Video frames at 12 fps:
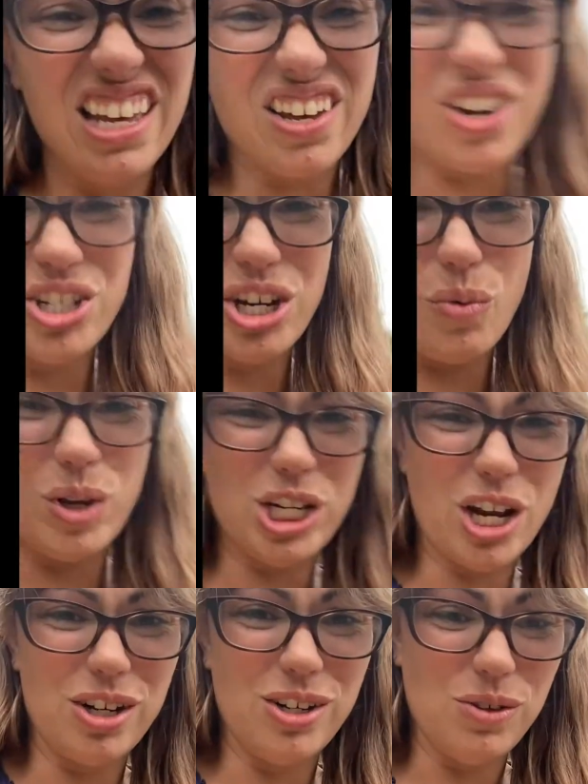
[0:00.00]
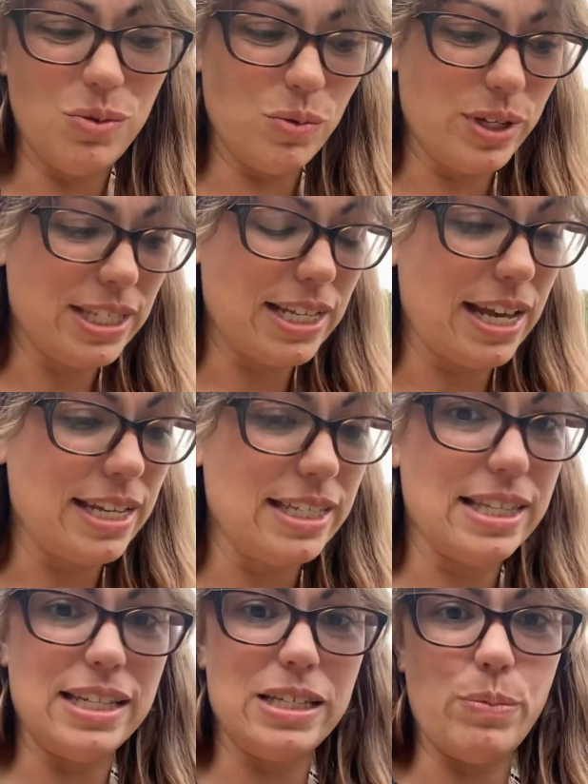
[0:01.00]
gosh, I wish I knew what size
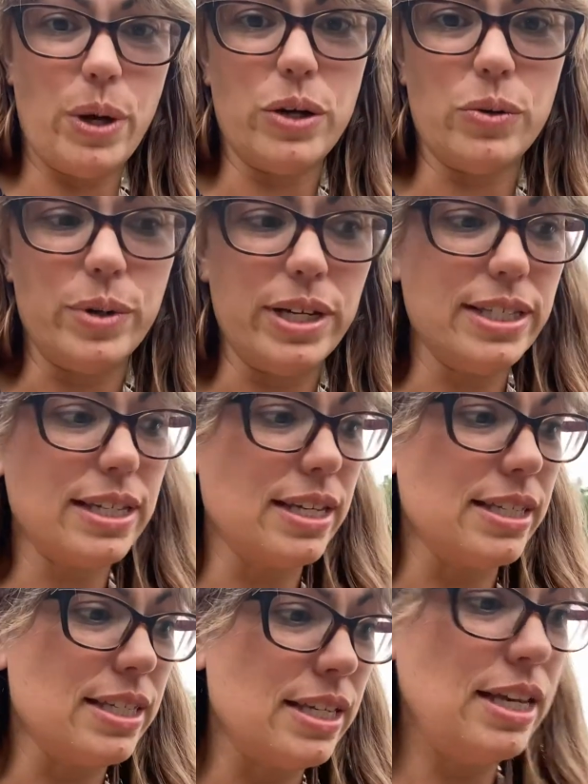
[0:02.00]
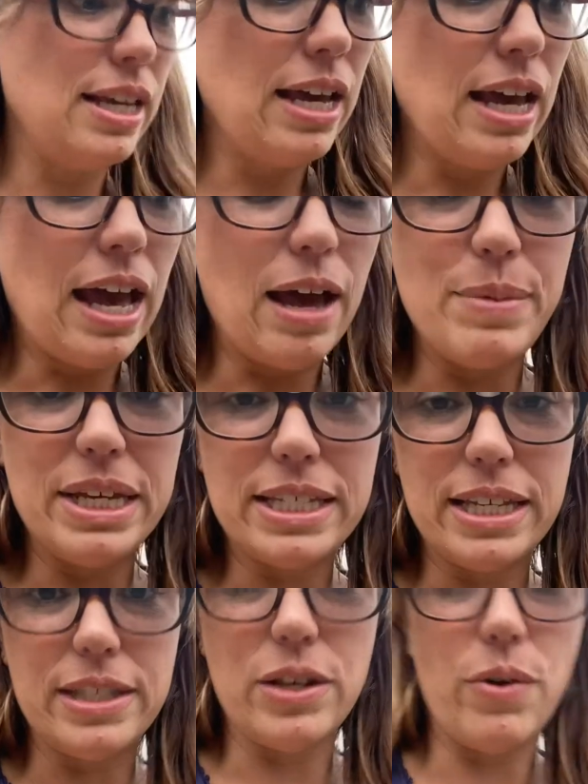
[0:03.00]
this bottle was because I mix
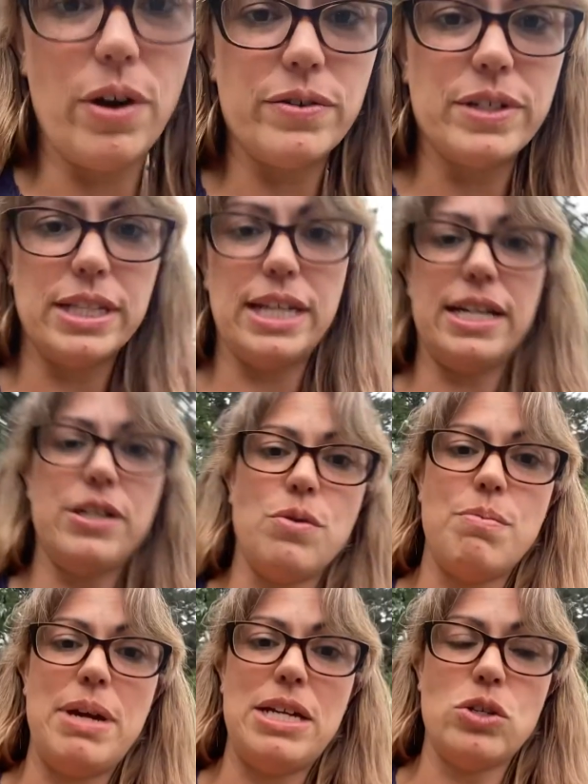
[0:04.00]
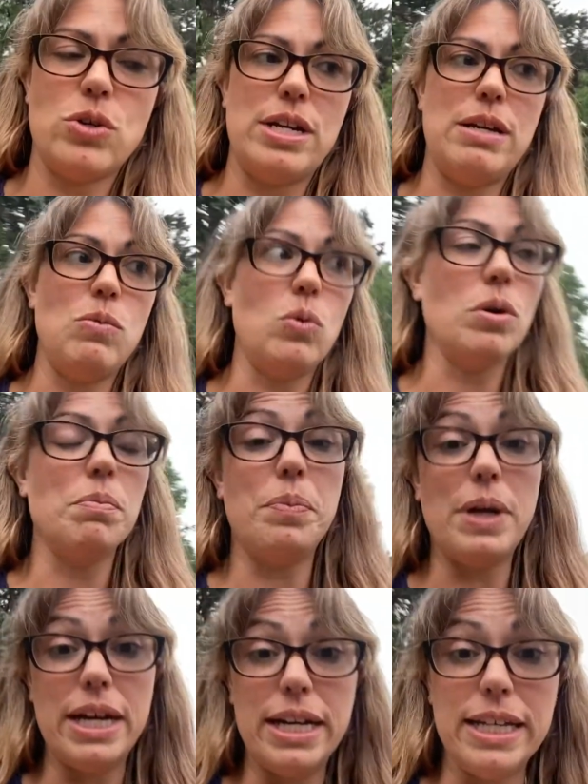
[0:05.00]
it so often that I don't measure anymore,
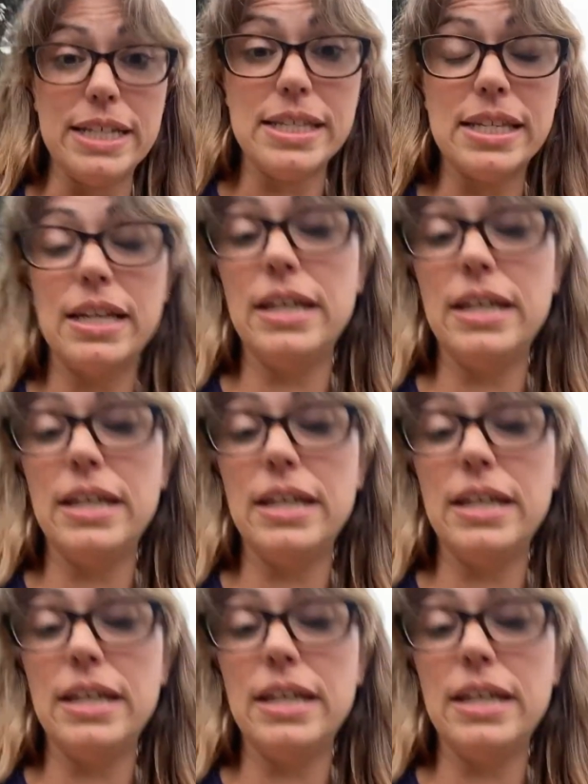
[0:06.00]
but it's